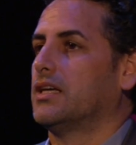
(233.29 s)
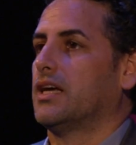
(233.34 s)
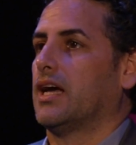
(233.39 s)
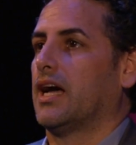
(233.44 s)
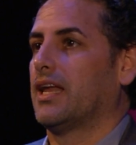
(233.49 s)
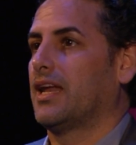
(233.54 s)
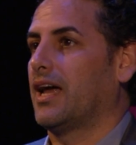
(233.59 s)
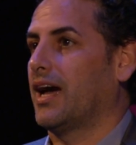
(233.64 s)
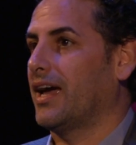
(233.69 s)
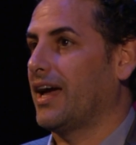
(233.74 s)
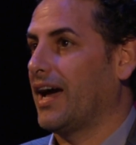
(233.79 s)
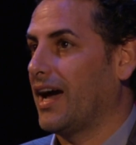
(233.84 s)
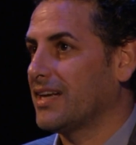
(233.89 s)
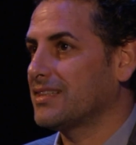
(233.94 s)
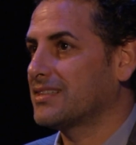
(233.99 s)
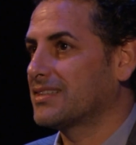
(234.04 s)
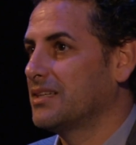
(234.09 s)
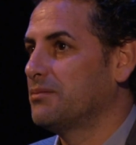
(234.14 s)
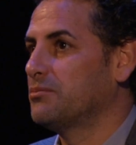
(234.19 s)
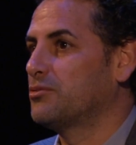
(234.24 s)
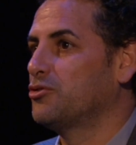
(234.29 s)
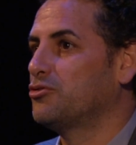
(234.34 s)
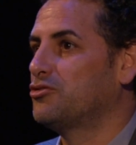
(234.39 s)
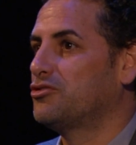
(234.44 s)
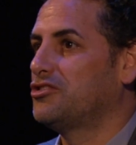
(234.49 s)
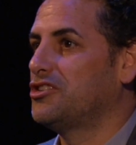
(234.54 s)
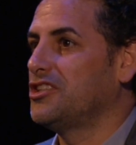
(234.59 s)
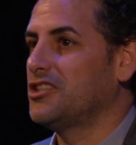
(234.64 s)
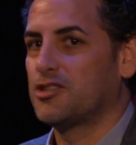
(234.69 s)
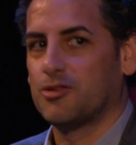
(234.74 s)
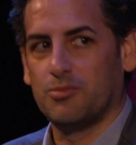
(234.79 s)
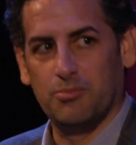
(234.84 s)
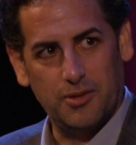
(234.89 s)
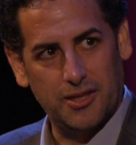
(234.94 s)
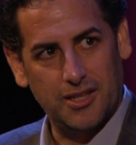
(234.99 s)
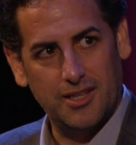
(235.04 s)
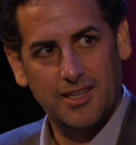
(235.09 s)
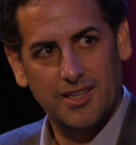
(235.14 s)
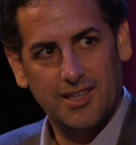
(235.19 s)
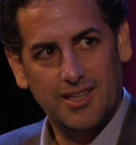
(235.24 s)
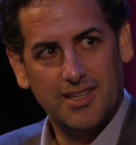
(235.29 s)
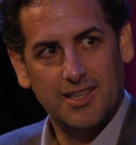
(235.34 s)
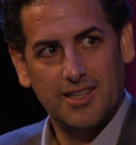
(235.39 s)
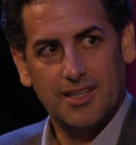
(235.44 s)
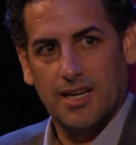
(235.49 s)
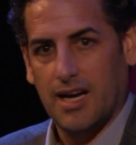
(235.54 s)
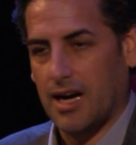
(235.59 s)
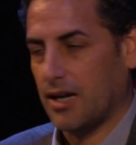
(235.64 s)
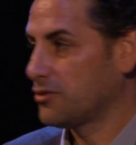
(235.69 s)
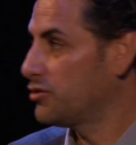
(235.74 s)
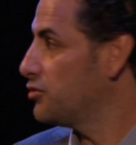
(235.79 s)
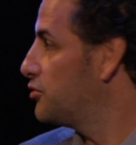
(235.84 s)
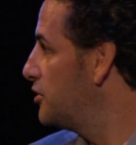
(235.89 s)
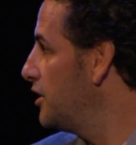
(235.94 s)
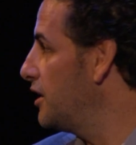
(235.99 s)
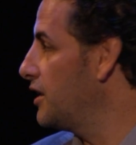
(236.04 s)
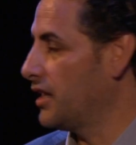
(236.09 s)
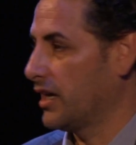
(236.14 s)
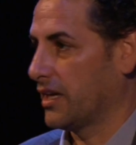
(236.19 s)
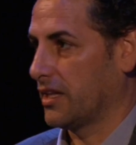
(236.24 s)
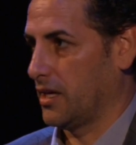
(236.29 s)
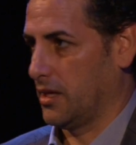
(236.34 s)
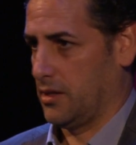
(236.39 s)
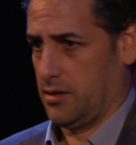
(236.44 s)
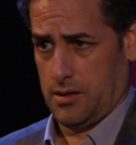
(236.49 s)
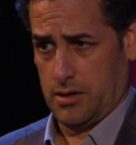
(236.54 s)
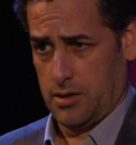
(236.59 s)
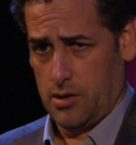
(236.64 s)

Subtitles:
And I asked him to teach me how to sing like that.